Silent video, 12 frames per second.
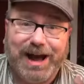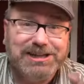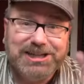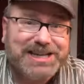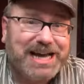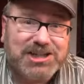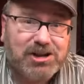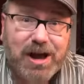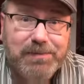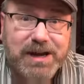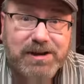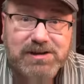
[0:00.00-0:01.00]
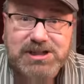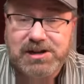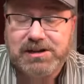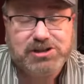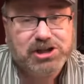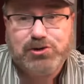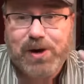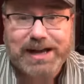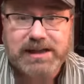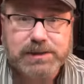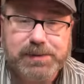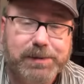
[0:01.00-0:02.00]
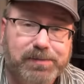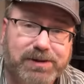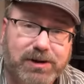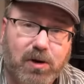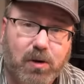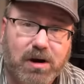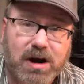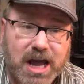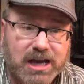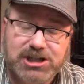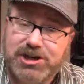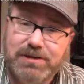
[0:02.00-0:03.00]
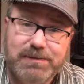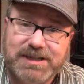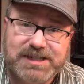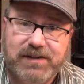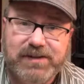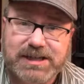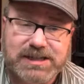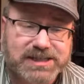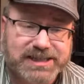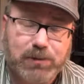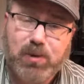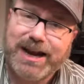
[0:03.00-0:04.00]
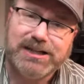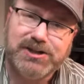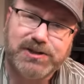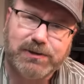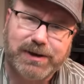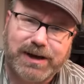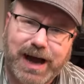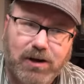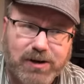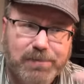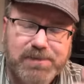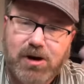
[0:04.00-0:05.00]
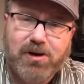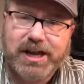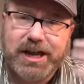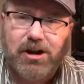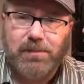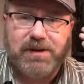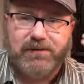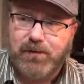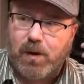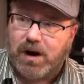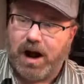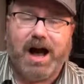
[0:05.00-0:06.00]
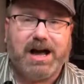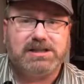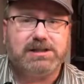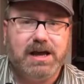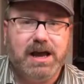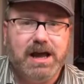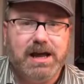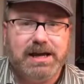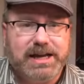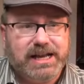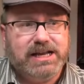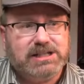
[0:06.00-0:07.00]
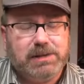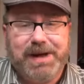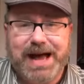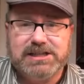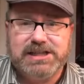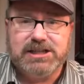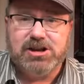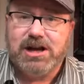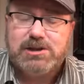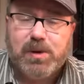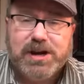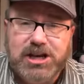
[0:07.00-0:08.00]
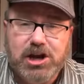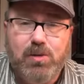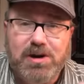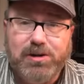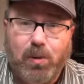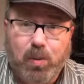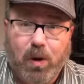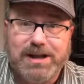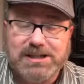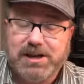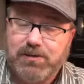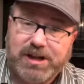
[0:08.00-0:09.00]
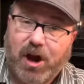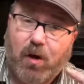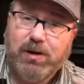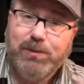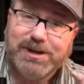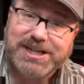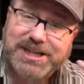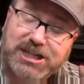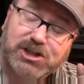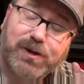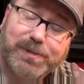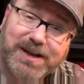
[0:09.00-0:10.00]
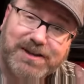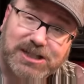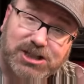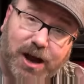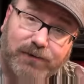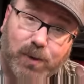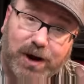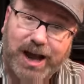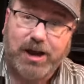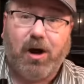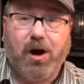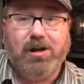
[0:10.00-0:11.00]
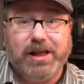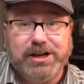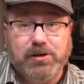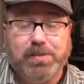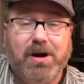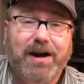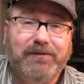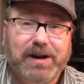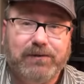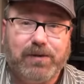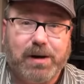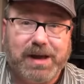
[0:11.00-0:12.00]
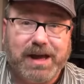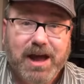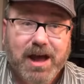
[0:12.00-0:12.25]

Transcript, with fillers: I just asked the lawmakers to, to drag these people into court, show them this evidence and say, why did you do it? How come you're here before us getting us to pass these laws when you were the ones that were the only ones that distributed the software at all and you profited from it?